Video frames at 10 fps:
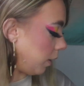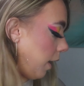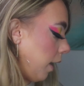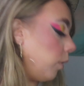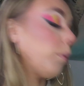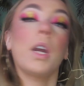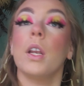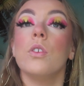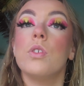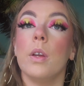then we're
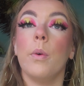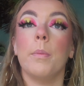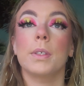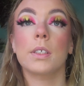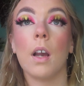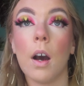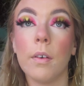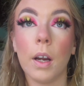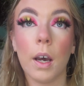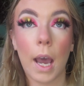going to do
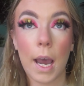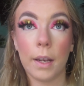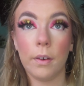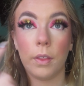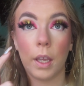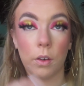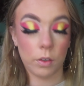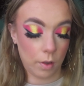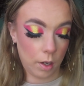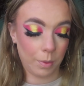mascara and the
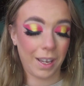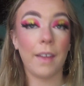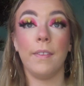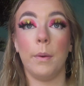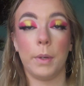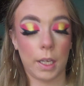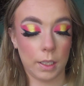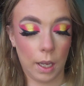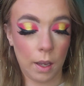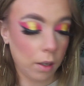under eye. We're getting there, we're getting
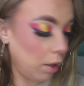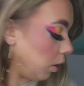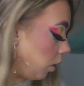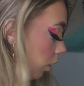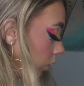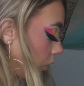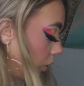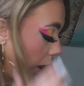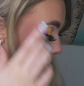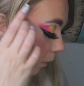there.
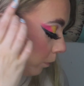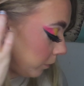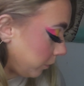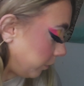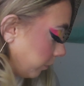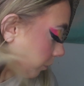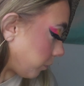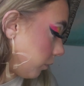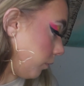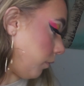So,
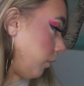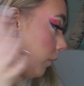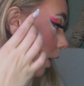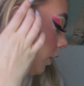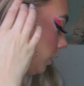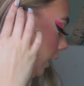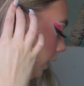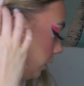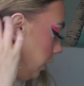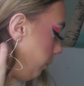actually
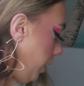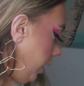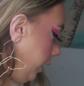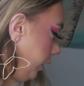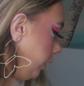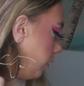let's do my